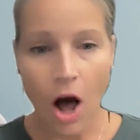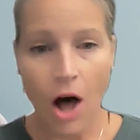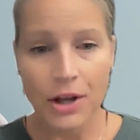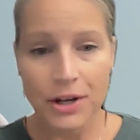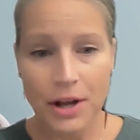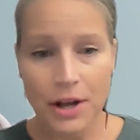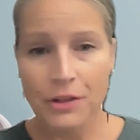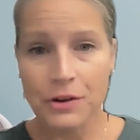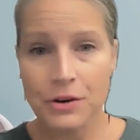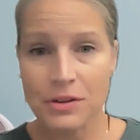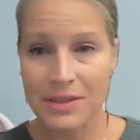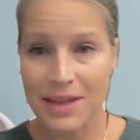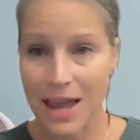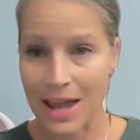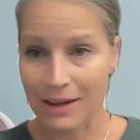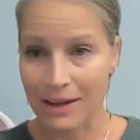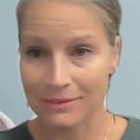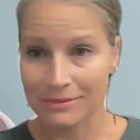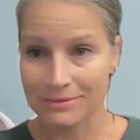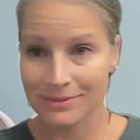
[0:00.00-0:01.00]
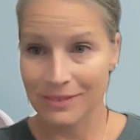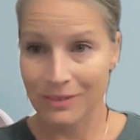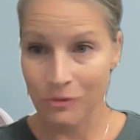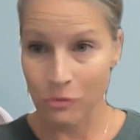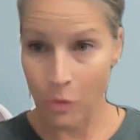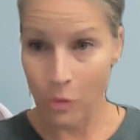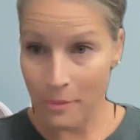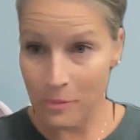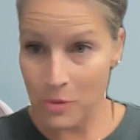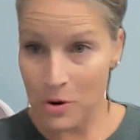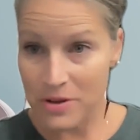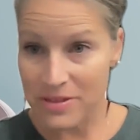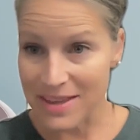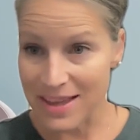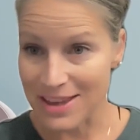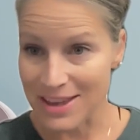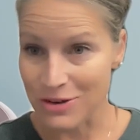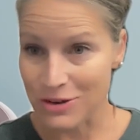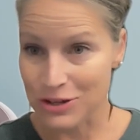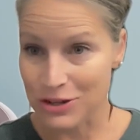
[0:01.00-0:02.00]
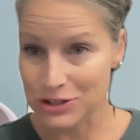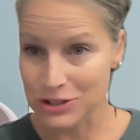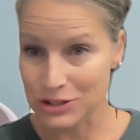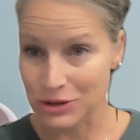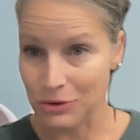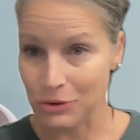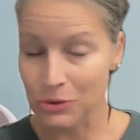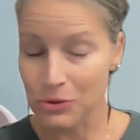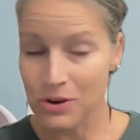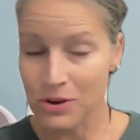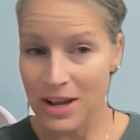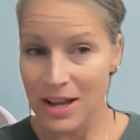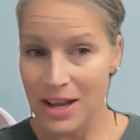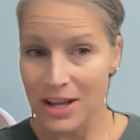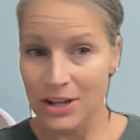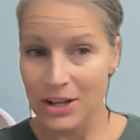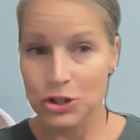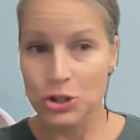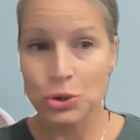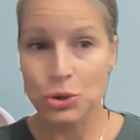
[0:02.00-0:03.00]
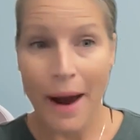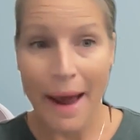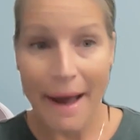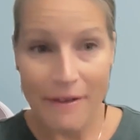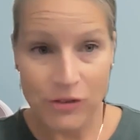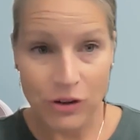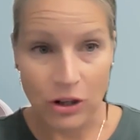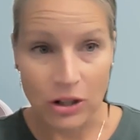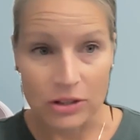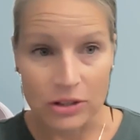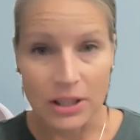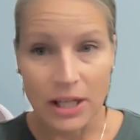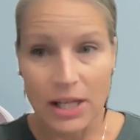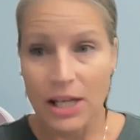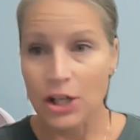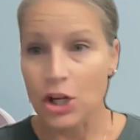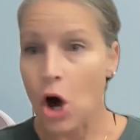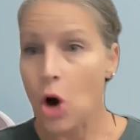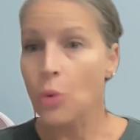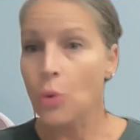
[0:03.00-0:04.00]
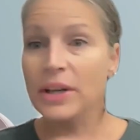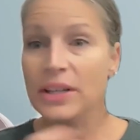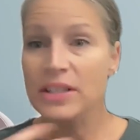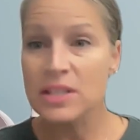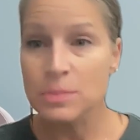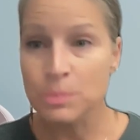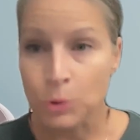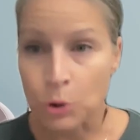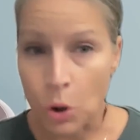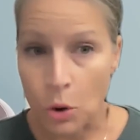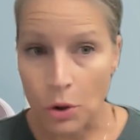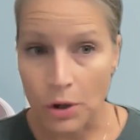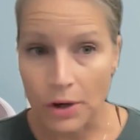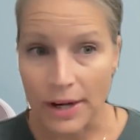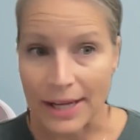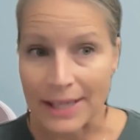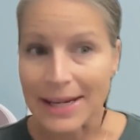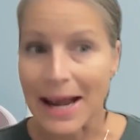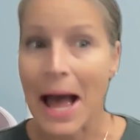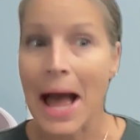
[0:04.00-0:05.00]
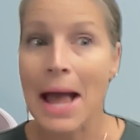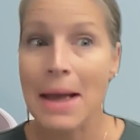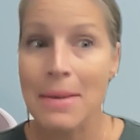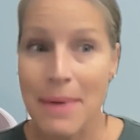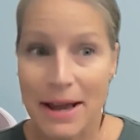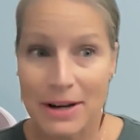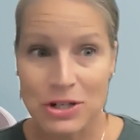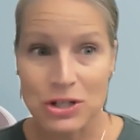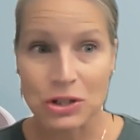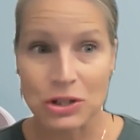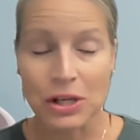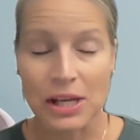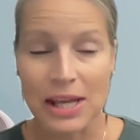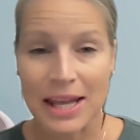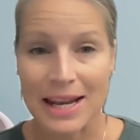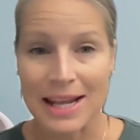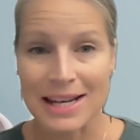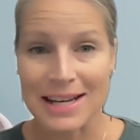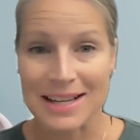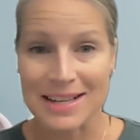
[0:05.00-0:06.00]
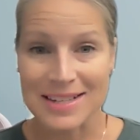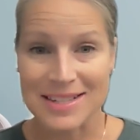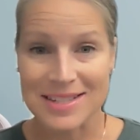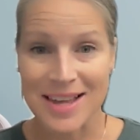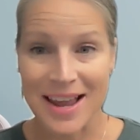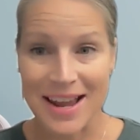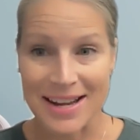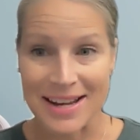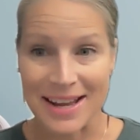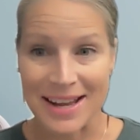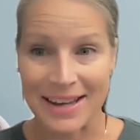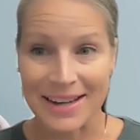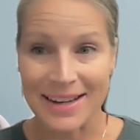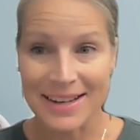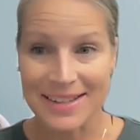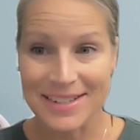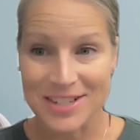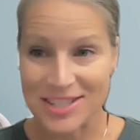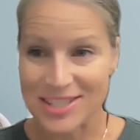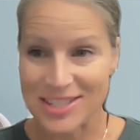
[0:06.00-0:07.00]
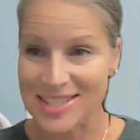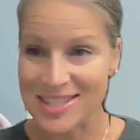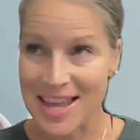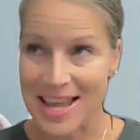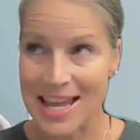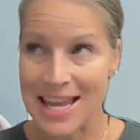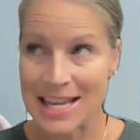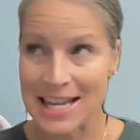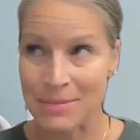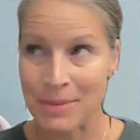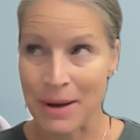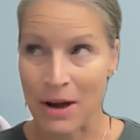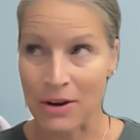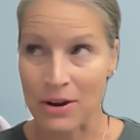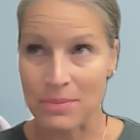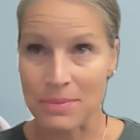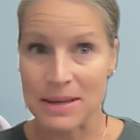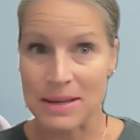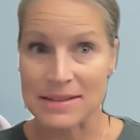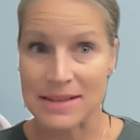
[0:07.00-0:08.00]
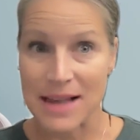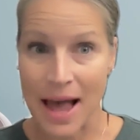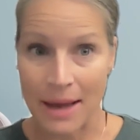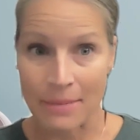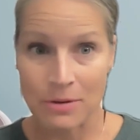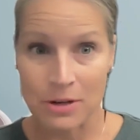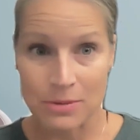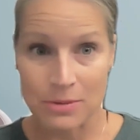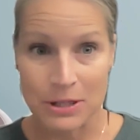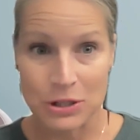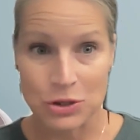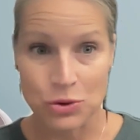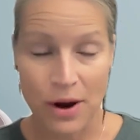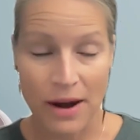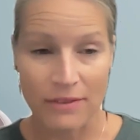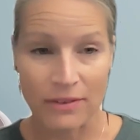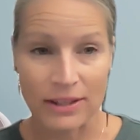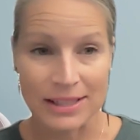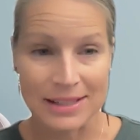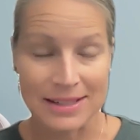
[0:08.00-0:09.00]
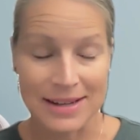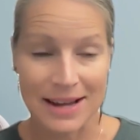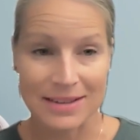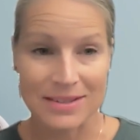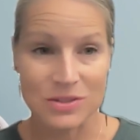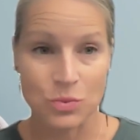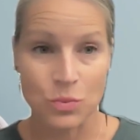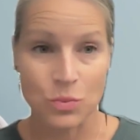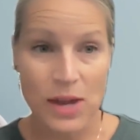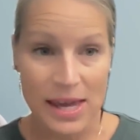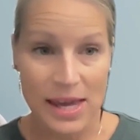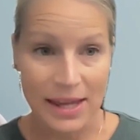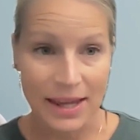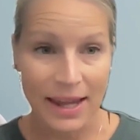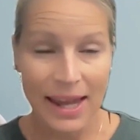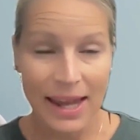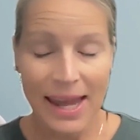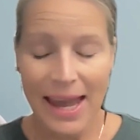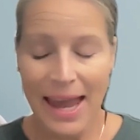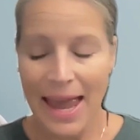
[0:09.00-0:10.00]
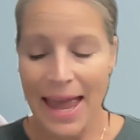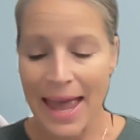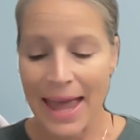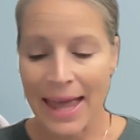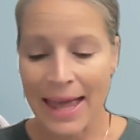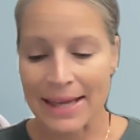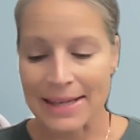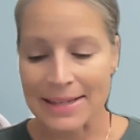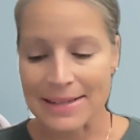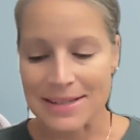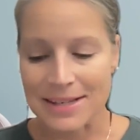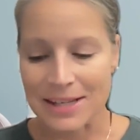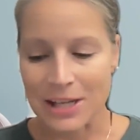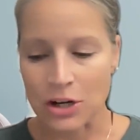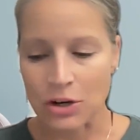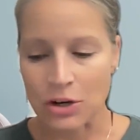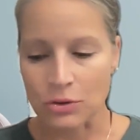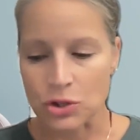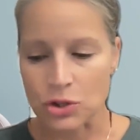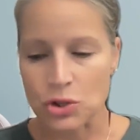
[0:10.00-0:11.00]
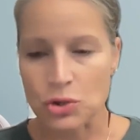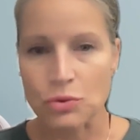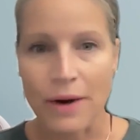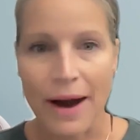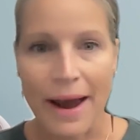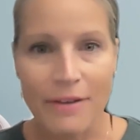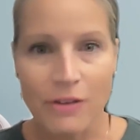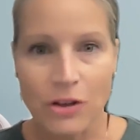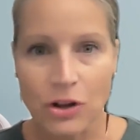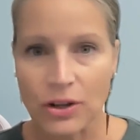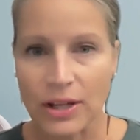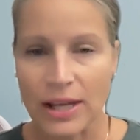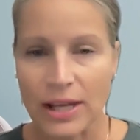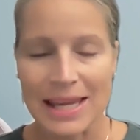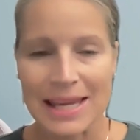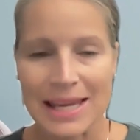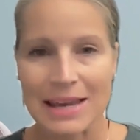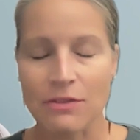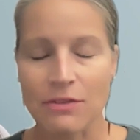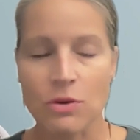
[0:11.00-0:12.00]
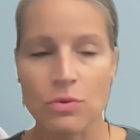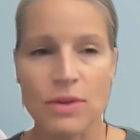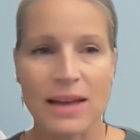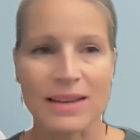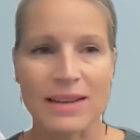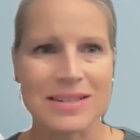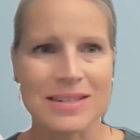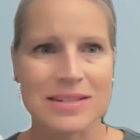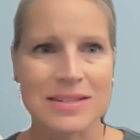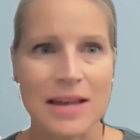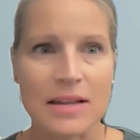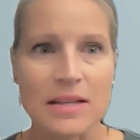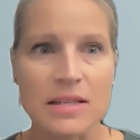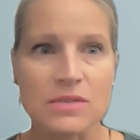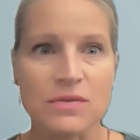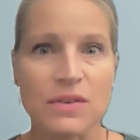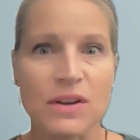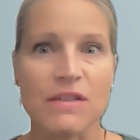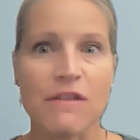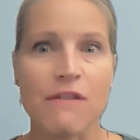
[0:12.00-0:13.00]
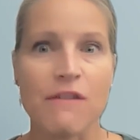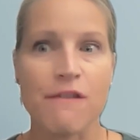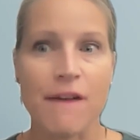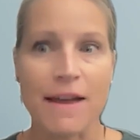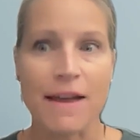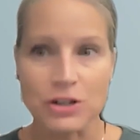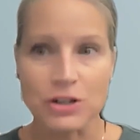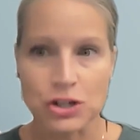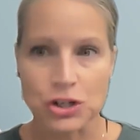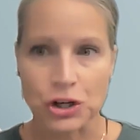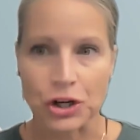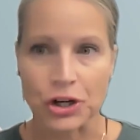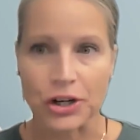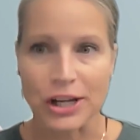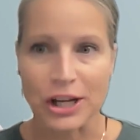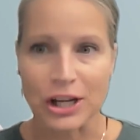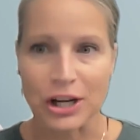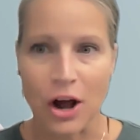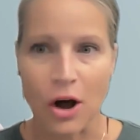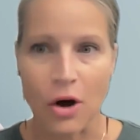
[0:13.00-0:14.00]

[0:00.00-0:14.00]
Another thing, one more thing you could do, travel, go exploring. I'm actually getting excited just thinking about it because I'm going to be traveling next week. And, travel can give you that sense of adventure,